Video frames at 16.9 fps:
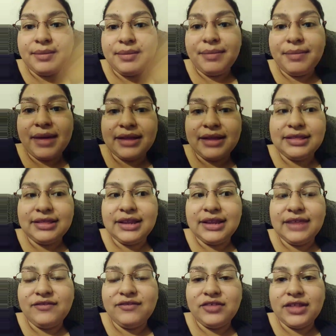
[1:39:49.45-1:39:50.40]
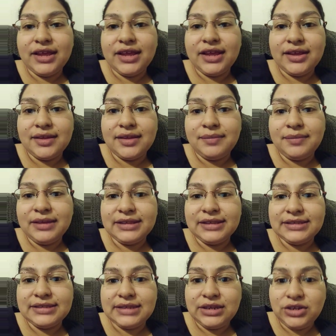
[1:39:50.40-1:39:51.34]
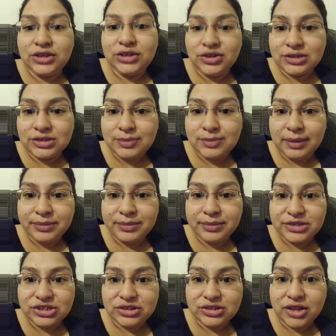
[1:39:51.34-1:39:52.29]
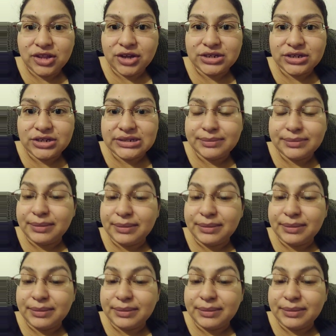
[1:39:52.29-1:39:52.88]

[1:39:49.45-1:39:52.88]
But back then, I feel like because newspapers took longer to be